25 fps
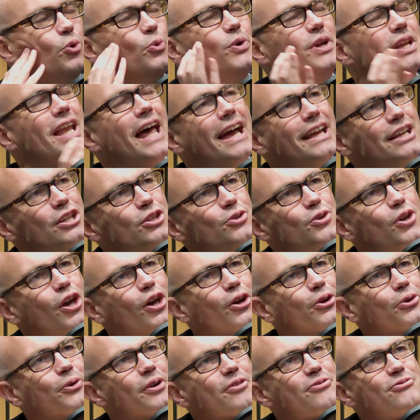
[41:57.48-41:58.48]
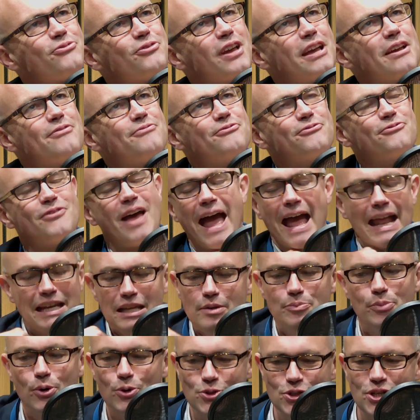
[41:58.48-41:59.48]
we let you go, if
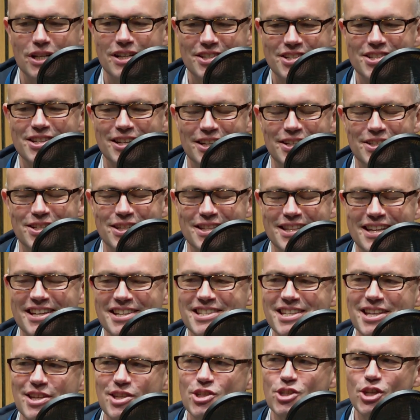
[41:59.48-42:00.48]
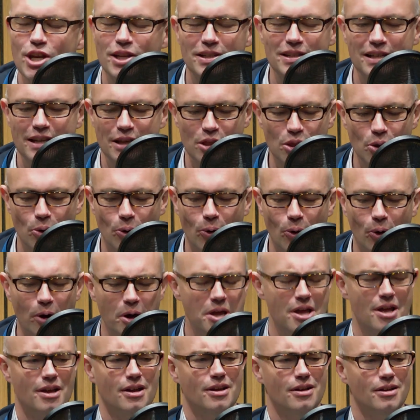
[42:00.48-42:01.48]
anybody listening to this has suddenly thought,
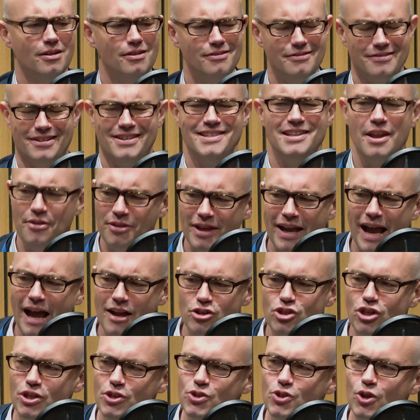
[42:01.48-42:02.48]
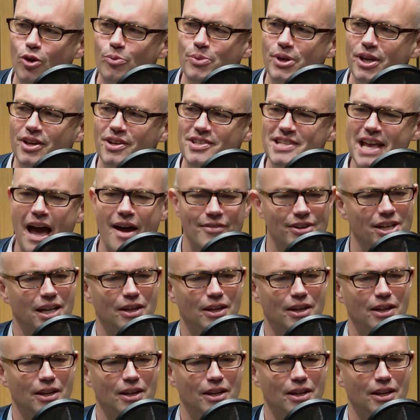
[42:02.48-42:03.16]
oh, there's nothing actually stopping us having